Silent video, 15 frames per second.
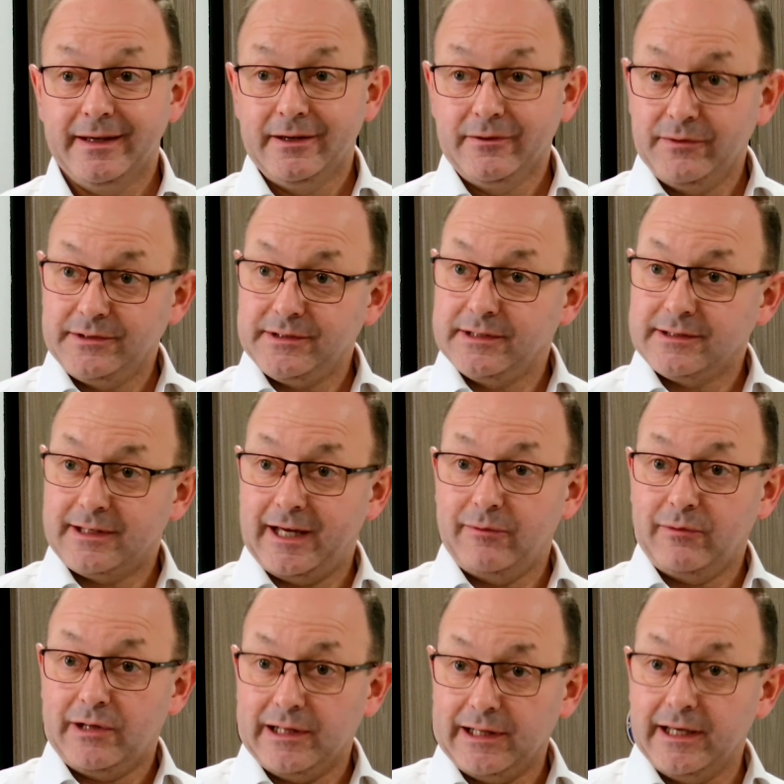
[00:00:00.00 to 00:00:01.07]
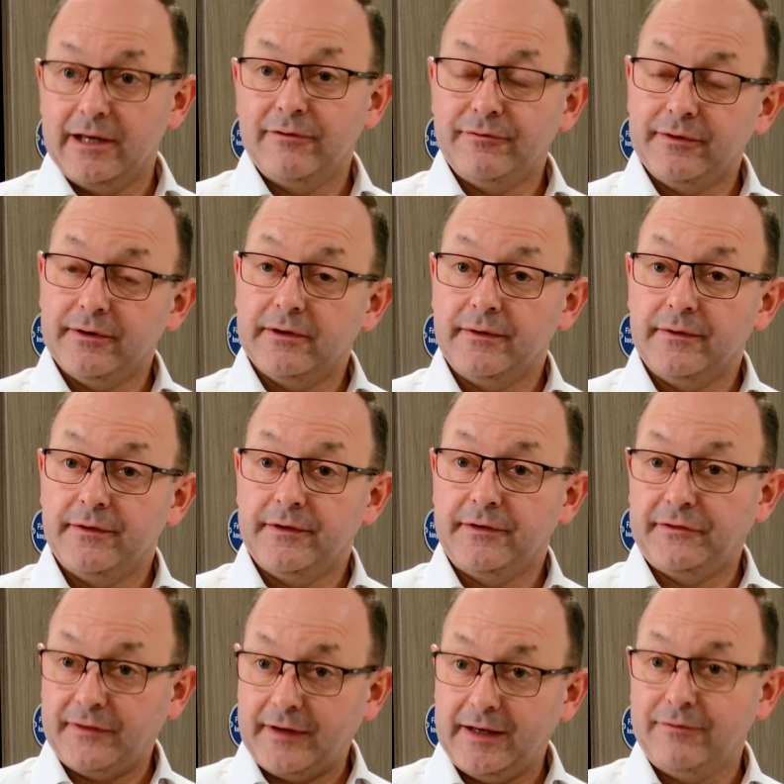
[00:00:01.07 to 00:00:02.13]
which is kept clear for the
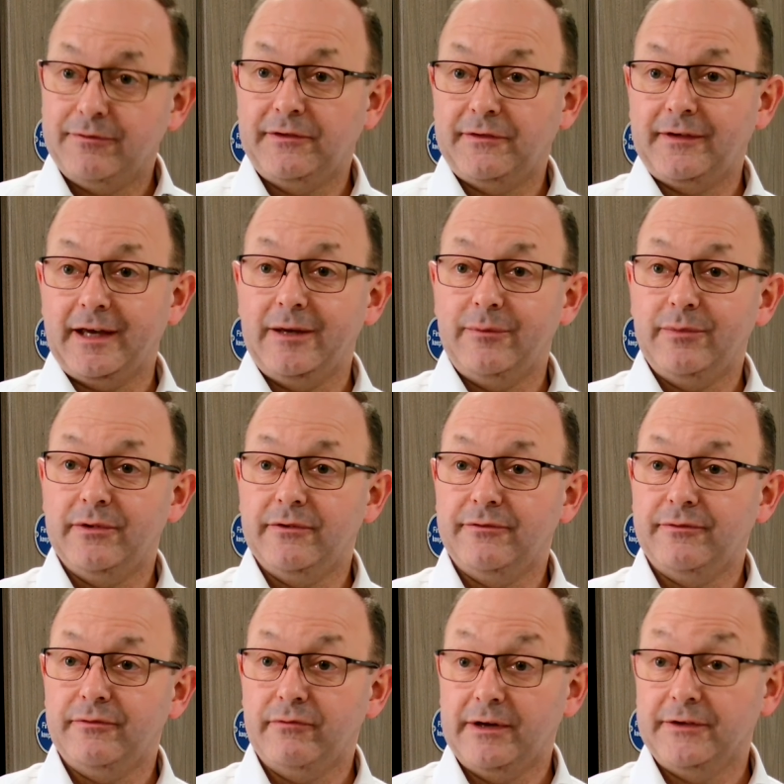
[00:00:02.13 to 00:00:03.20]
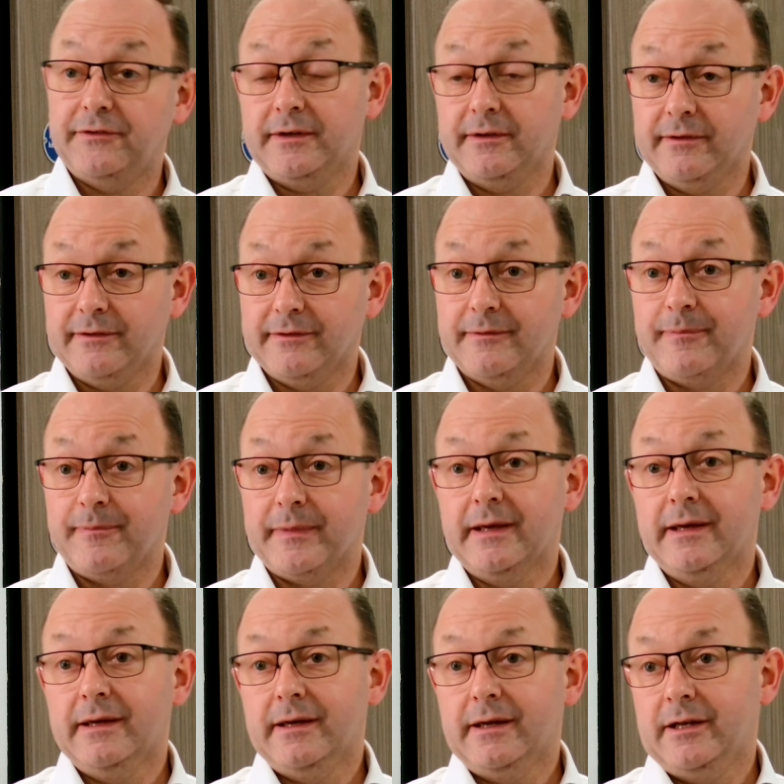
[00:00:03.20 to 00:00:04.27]
safe escape of residents
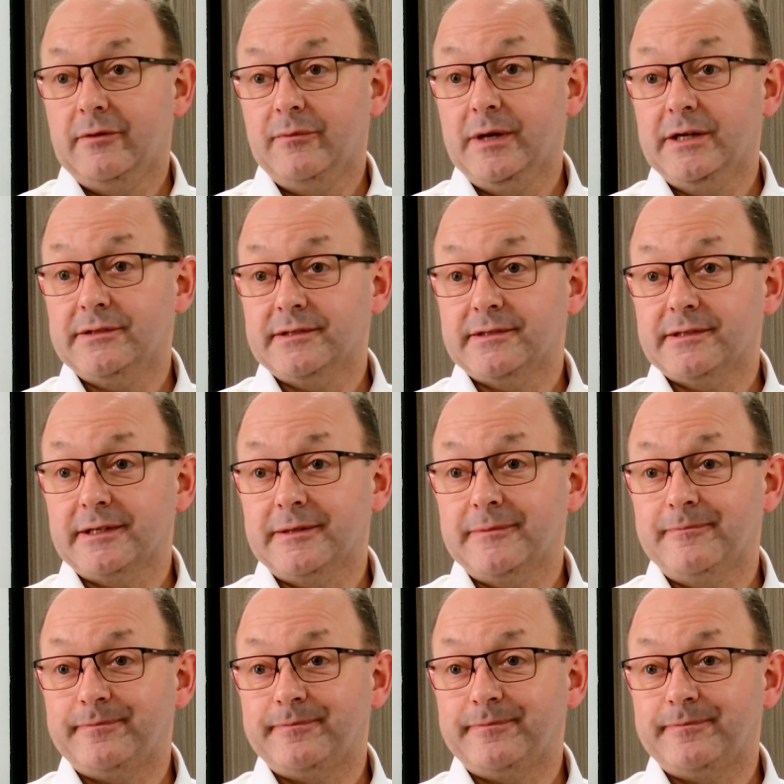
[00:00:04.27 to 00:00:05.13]
in emergency.